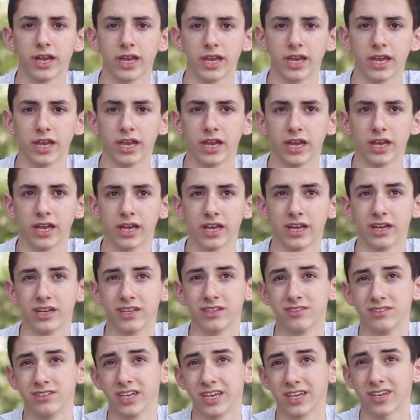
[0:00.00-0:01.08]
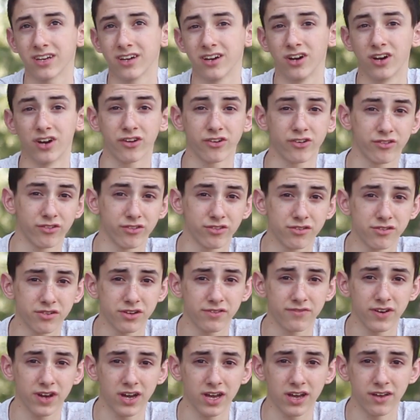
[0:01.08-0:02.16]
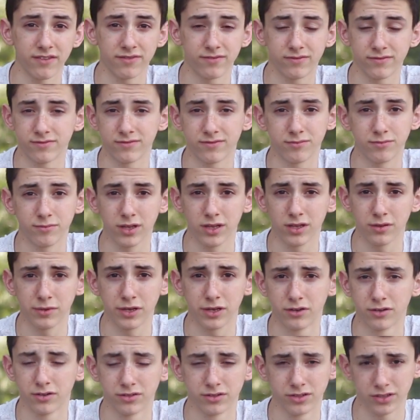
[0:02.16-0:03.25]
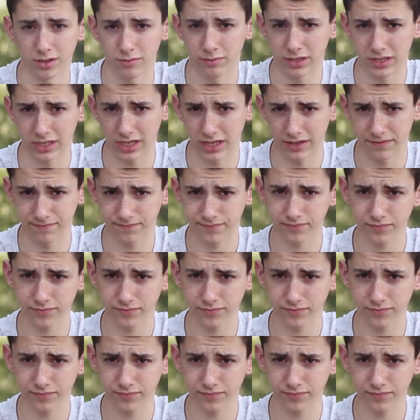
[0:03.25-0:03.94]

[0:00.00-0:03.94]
and like 135 millimeter, something like that.